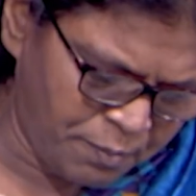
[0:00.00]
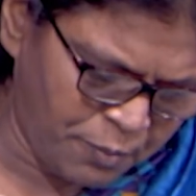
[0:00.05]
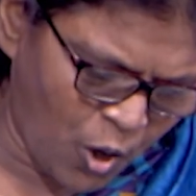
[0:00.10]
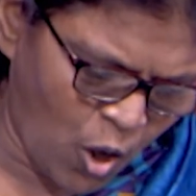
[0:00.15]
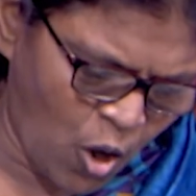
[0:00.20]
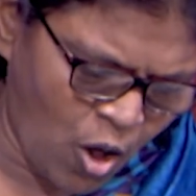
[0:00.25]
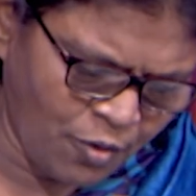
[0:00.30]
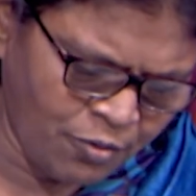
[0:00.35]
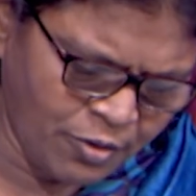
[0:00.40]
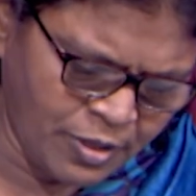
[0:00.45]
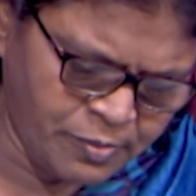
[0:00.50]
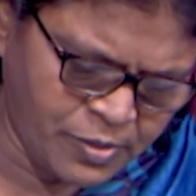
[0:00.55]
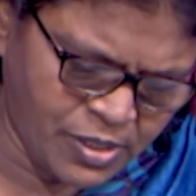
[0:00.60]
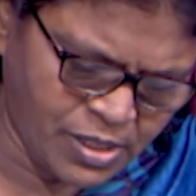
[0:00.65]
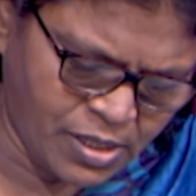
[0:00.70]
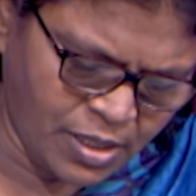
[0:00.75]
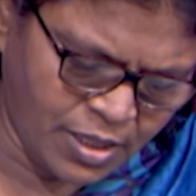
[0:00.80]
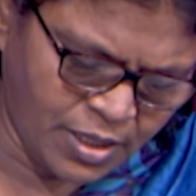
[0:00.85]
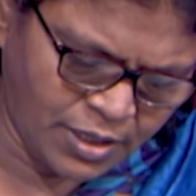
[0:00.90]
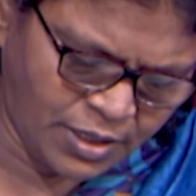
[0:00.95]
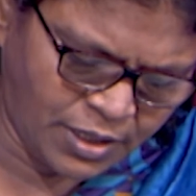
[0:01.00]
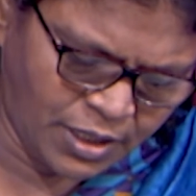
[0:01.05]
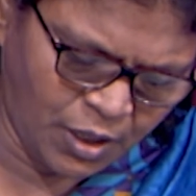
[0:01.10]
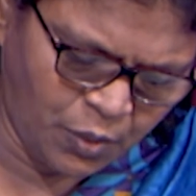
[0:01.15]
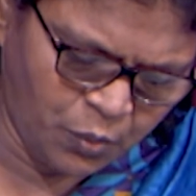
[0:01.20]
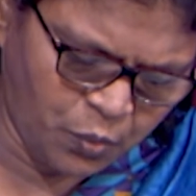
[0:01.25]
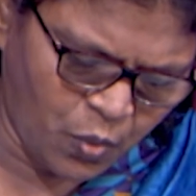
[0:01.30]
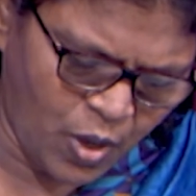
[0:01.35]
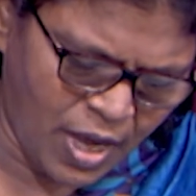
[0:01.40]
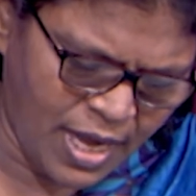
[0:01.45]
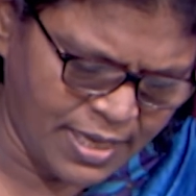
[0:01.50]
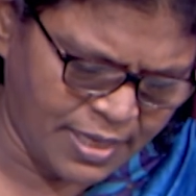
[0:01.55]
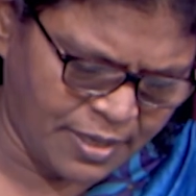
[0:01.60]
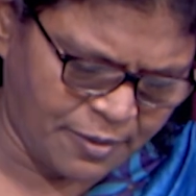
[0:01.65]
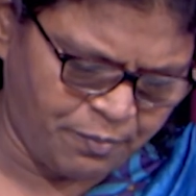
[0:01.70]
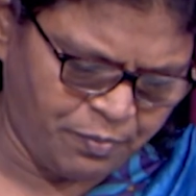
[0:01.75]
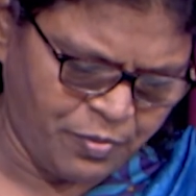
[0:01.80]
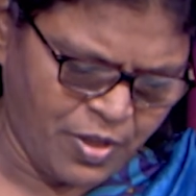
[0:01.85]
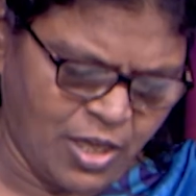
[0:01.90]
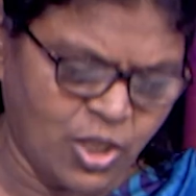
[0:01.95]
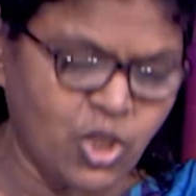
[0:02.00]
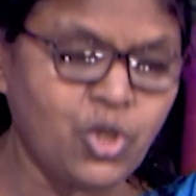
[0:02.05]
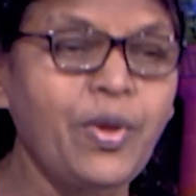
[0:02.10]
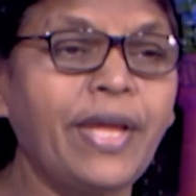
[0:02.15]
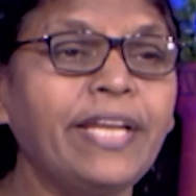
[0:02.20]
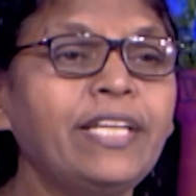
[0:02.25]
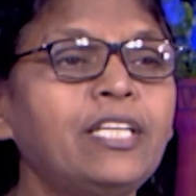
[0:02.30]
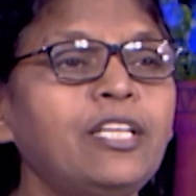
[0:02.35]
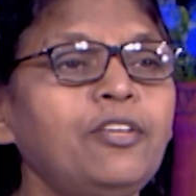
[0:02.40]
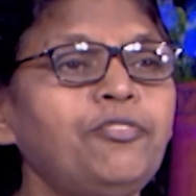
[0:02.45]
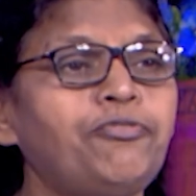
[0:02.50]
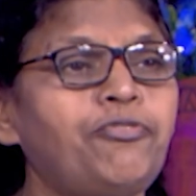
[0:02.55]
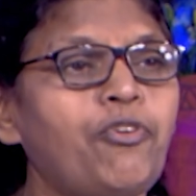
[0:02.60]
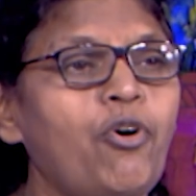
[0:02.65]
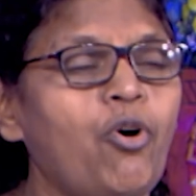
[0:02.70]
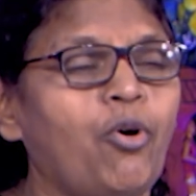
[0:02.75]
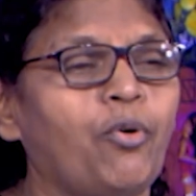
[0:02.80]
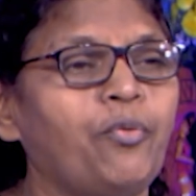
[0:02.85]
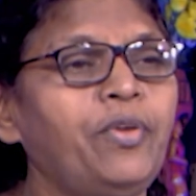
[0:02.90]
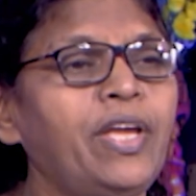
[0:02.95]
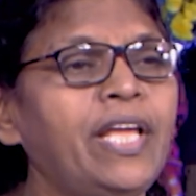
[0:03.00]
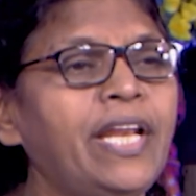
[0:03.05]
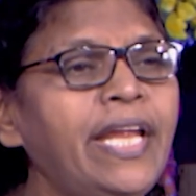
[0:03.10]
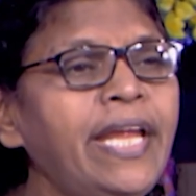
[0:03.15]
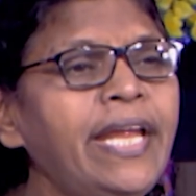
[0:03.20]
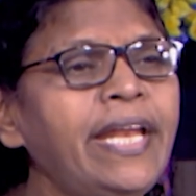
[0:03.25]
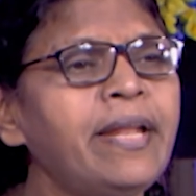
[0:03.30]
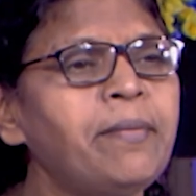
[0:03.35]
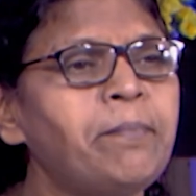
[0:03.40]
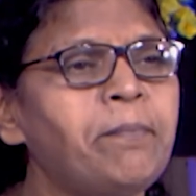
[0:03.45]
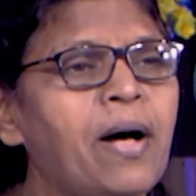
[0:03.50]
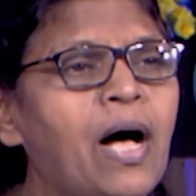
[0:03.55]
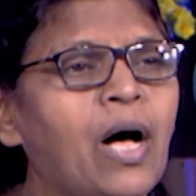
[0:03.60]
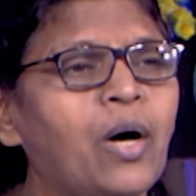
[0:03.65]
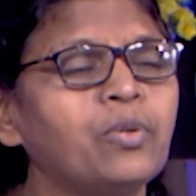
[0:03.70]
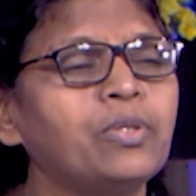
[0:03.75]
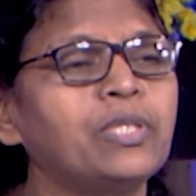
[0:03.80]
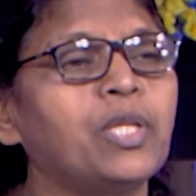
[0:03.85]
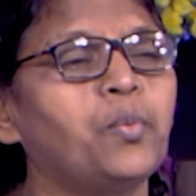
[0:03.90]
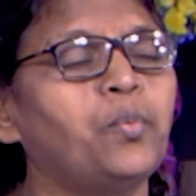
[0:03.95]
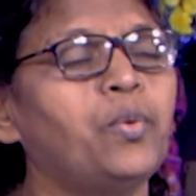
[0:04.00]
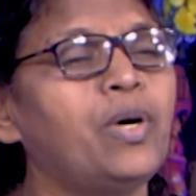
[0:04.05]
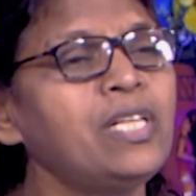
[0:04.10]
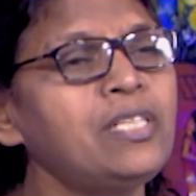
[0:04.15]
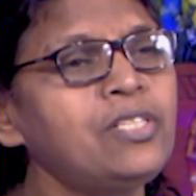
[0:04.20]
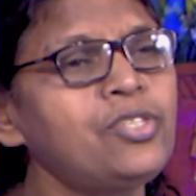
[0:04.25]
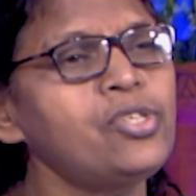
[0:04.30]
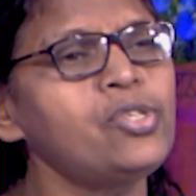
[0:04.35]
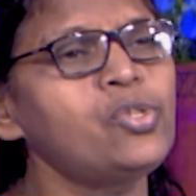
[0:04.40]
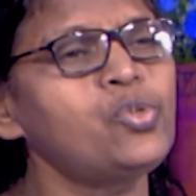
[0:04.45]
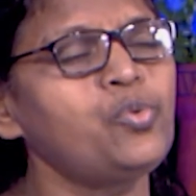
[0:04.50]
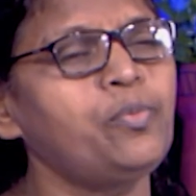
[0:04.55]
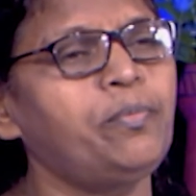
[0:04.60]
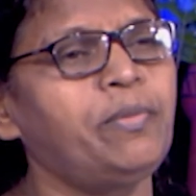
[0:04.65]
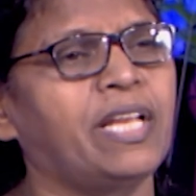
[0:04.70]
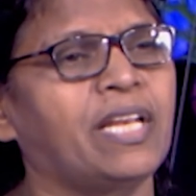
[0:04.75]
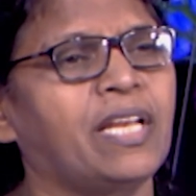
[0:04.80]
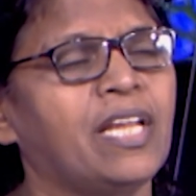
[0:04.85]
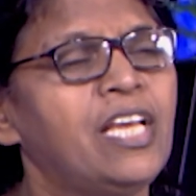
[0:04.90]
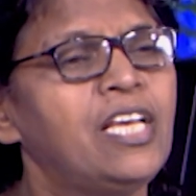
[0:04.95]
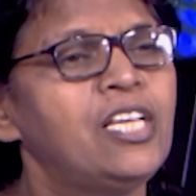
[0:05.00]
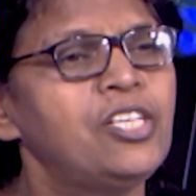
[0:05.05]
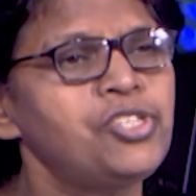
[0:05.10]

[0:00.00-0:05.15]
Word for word: Proverbs 31, 24, we read about the virtuous woman.